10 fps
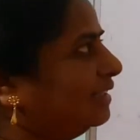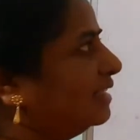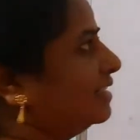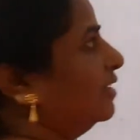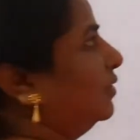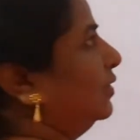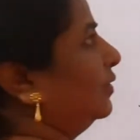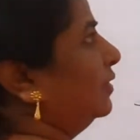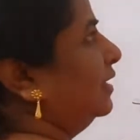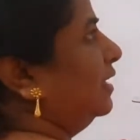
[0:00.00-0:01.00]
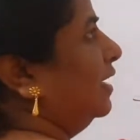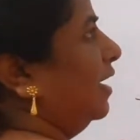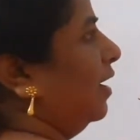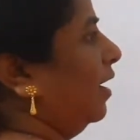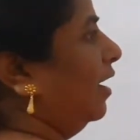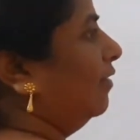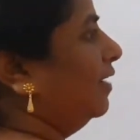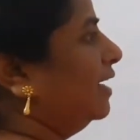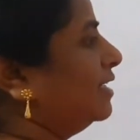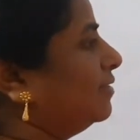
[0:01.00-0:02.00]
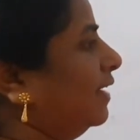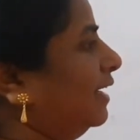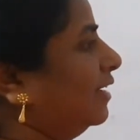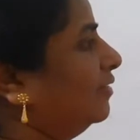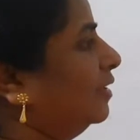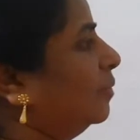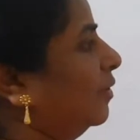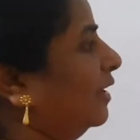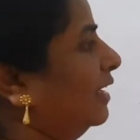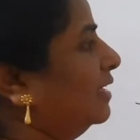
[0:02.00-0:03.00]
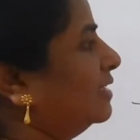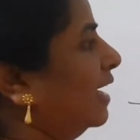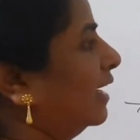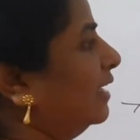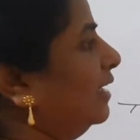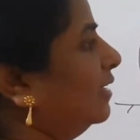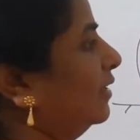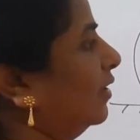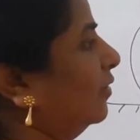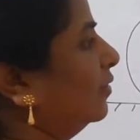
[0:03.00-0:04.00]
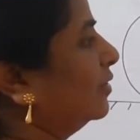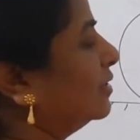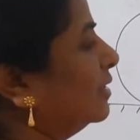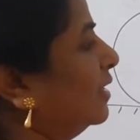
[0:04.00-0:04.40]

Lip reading: Just now you know that always weight of the body is acting downwards.